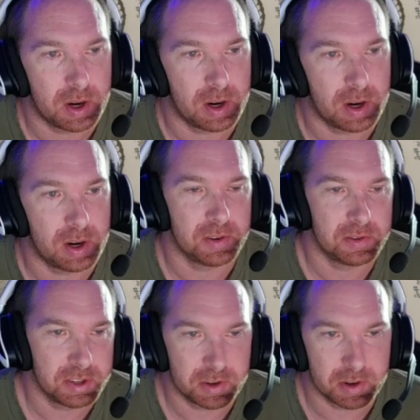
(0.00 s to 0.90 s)
You
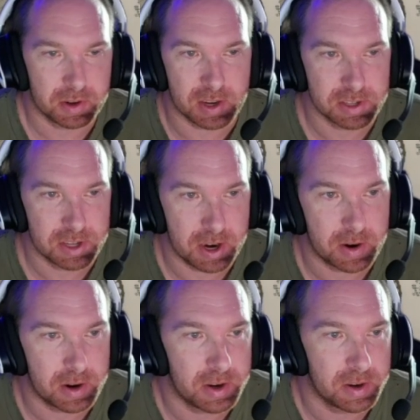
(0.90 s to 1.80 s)
synchronize the
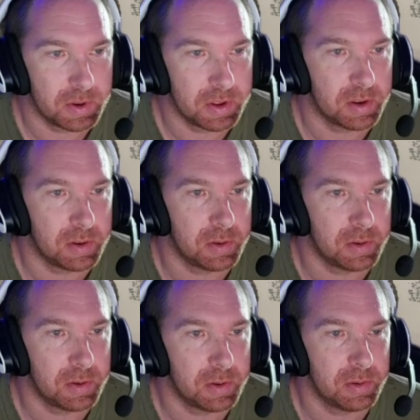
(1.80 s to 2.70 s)
area with those.